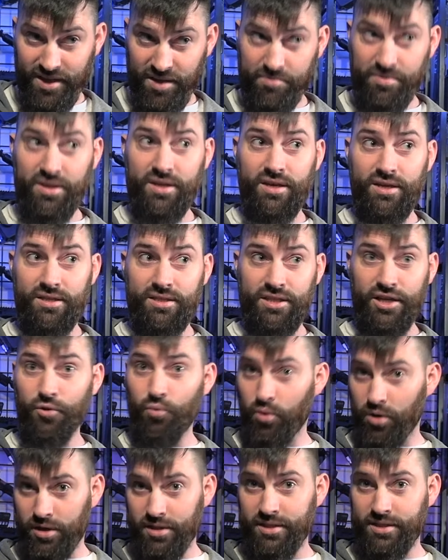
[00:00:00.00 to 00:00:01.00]
because it
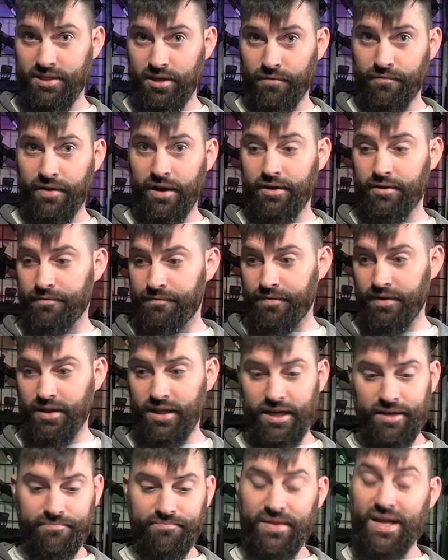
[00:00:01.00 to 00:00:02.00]
worked itself out and it fell
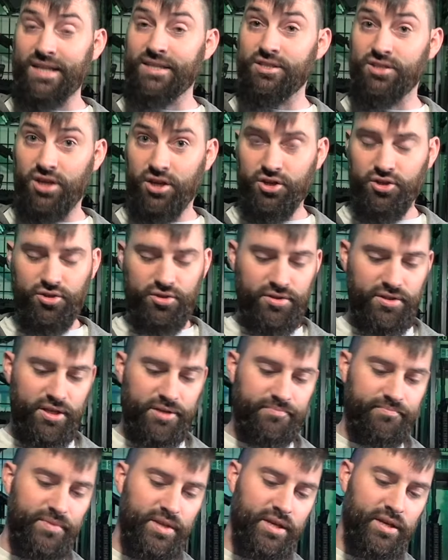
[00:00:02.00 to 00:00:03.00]
out. That's not a good thing.